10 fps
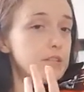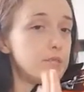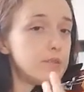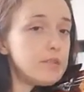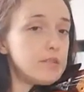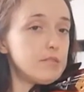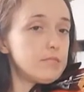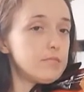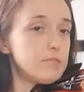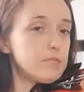the one that
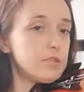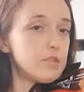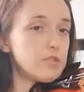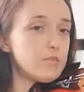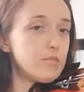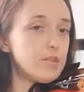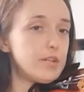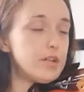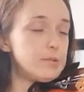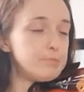does stuff over
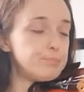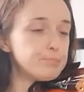here.